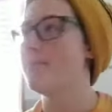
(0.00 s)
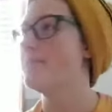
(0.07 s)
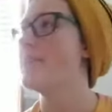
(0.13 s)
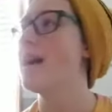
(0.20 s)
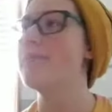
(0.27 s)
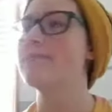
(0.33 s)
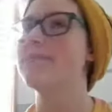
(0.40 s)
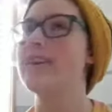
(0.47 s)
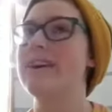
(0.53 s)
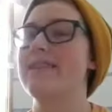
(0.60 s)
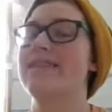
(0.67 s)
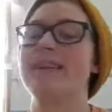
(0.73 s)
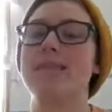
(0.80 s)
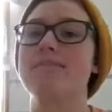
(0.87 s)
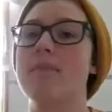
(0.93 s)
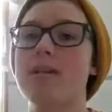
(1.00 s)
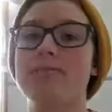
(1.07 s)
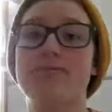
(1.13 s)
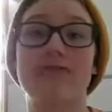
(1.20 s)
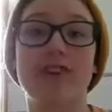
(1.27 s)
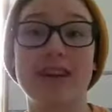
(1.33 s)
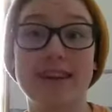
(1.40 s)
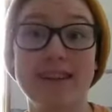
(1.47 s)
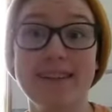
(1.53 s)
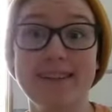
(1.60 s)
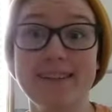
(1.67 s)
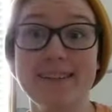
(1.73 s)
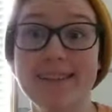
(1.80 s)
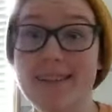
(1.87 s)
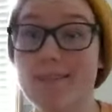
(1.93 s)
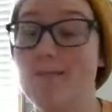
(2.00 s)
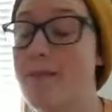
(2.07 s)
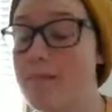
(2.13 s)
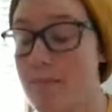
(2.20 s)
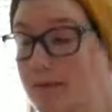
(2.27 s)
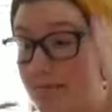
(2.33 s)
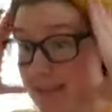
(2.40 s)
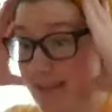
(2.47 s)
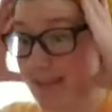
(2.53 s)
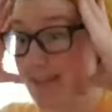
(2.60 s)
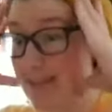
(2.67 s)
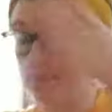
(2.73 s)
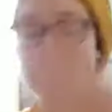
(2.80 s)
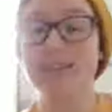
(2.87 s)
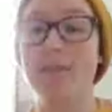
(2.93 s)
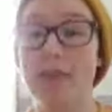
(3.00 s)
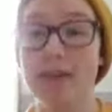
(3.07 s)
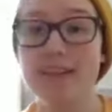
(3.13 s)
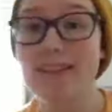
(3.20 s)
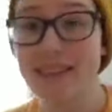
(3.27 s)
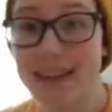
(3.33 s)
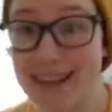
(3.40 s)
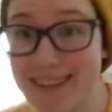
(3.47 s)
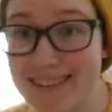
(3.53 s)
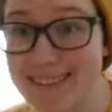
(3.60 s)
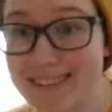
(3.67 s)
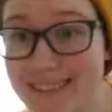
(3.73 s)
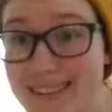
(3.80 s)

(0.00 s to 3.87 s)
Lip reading: I'm done. I'm freaking done. I'm done.